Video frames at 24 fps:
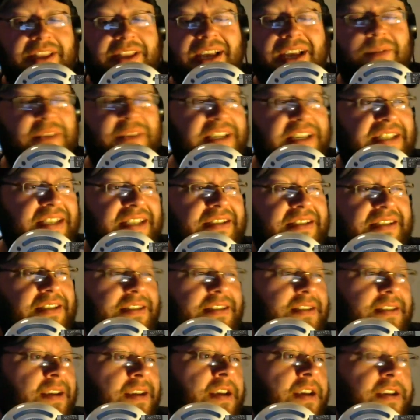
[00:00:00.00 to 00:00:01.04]
that makes sense
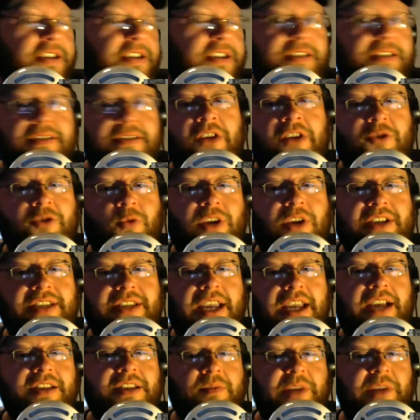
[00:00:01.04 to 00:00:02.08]
because otherwise they
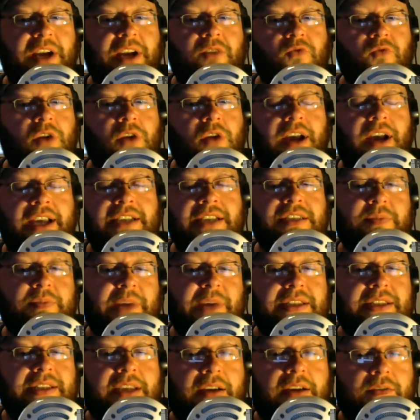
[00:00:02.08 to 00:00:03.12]
have to be at Raw and
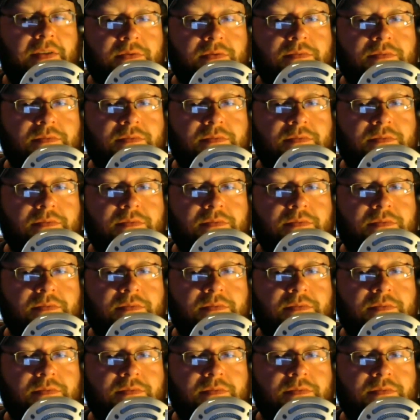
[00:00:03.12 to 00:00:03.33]
SmackDown.